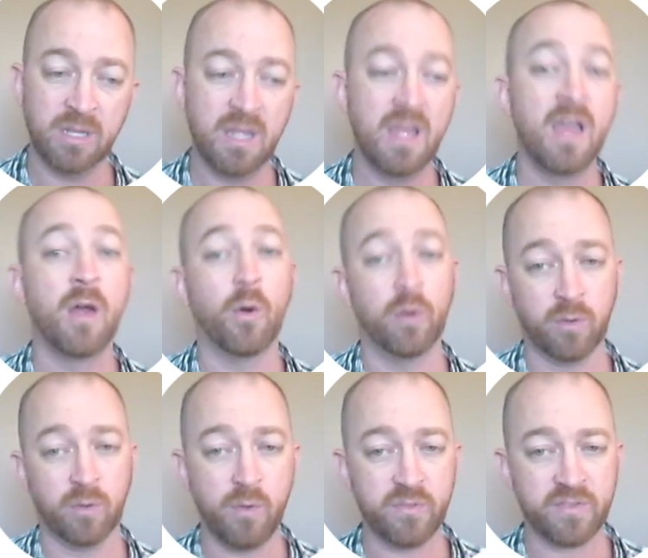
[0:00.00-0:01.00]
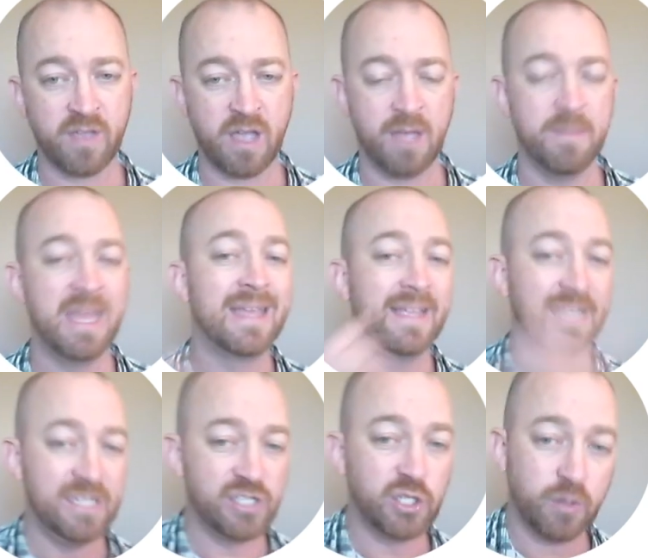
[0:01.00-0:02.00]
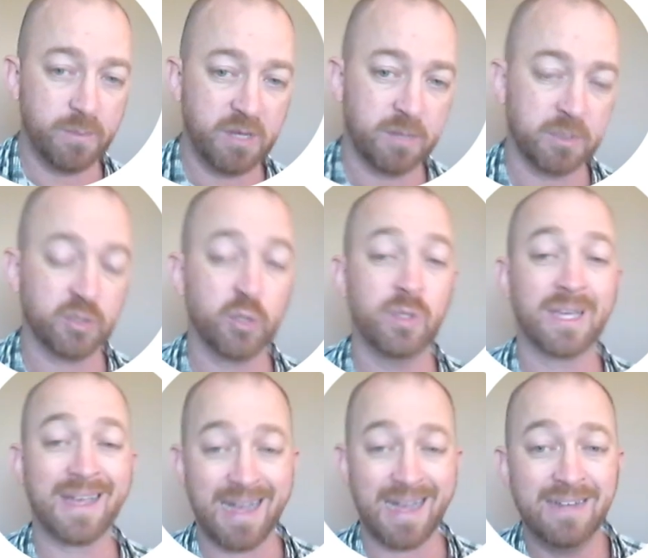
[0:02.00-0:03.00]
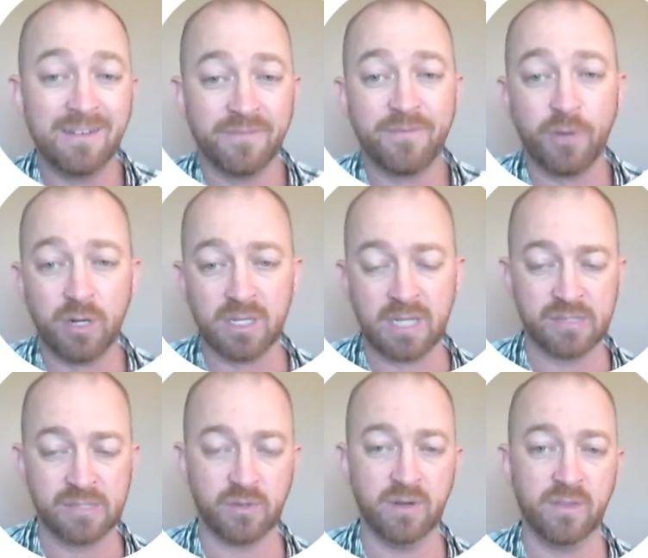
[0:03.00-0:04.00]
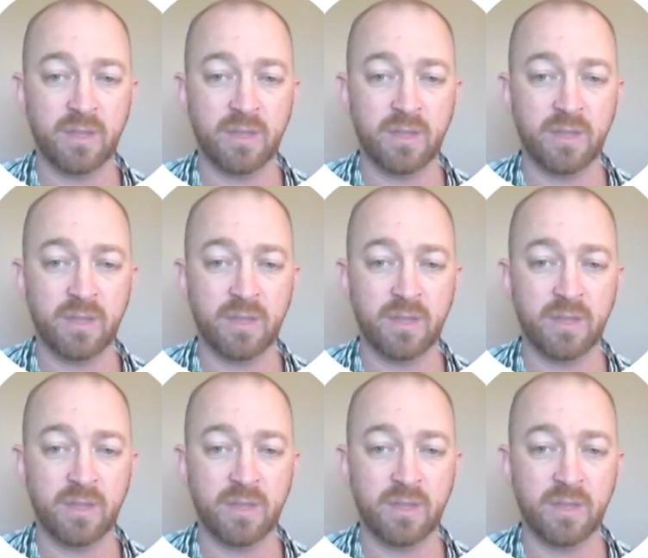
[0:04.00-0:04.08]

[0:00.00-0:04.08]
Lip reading: or growth time, is attributable to the kind of fertilizer,